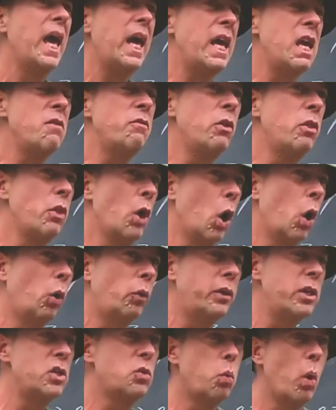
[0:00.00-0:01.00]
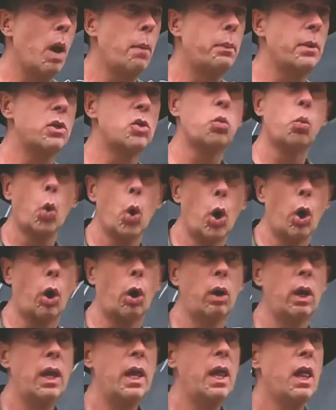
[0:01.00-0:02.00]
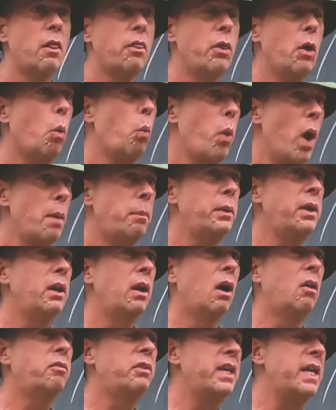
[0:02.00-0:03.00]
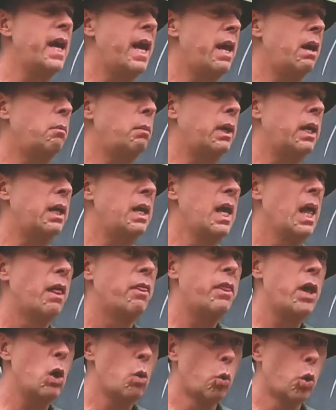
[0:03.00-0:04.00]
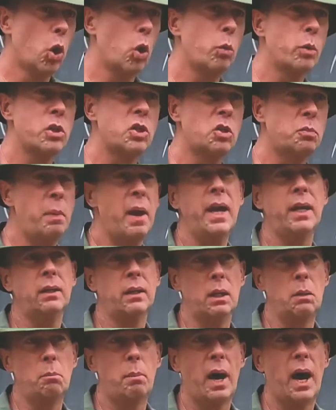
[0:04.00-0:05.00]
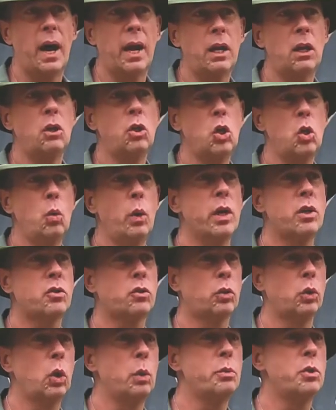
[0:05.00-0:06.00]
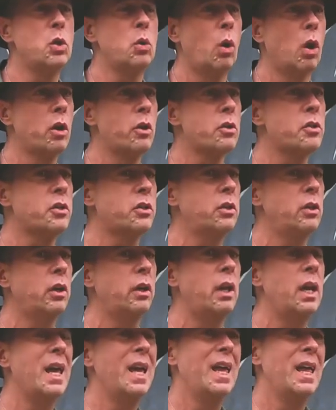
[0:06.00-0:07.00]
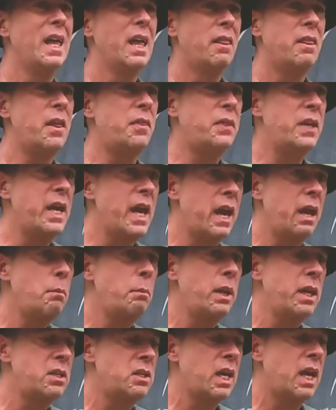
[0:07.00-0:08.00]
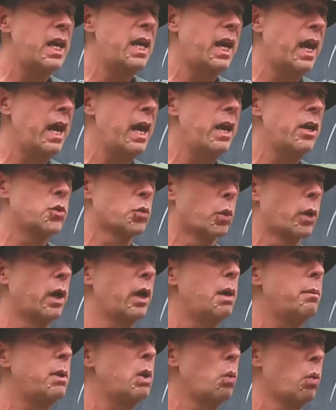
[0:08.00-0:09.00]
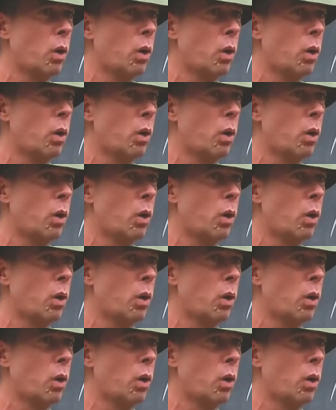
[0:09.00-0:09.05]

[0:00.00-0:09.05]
Even though these weapons were the weapon of the enemy, they were respected by U.S. troops who understood that the enemy's AKs were going to be